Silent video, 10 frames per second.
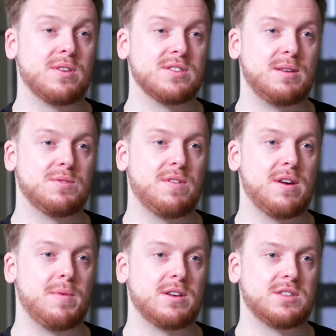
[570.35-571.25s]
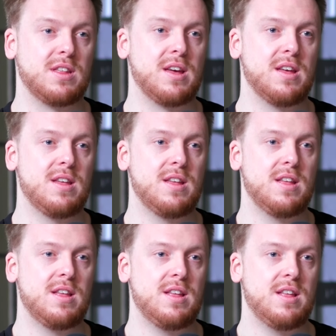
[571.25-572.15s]
because he was very much the
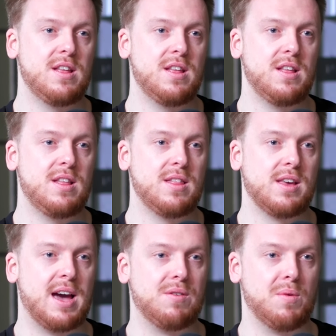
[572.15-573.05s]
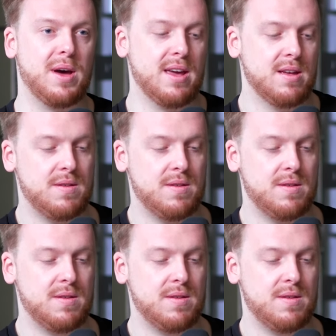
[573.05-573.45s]
the counterweight.